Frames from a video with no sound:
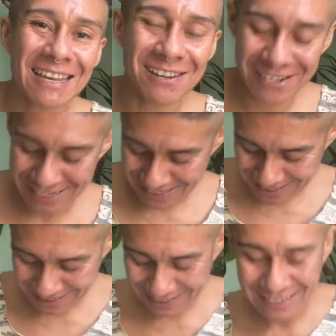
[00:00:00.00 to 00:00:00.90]
Aries.
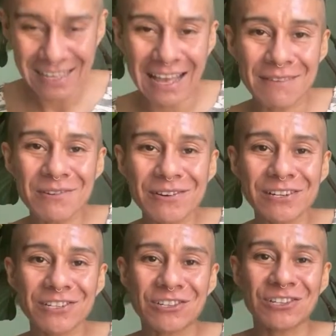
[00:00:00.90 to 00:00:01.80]
I'm Queer
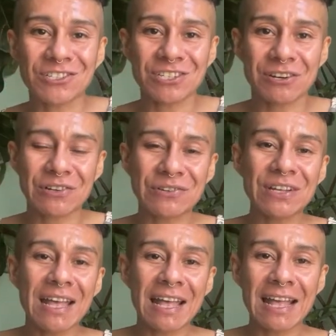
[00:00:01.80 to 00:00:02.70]
Astrology Tarot,
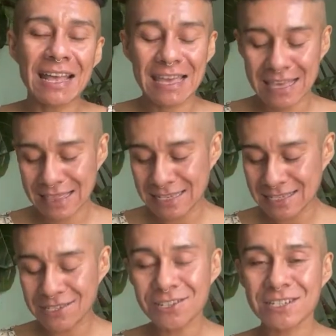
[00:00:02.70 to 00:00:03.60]
and this
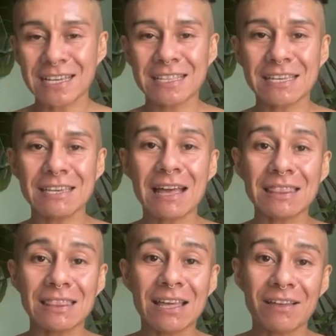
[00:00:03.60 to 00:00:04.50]
is your daily
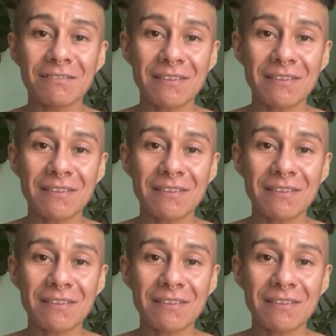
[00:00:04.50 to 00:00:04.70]
love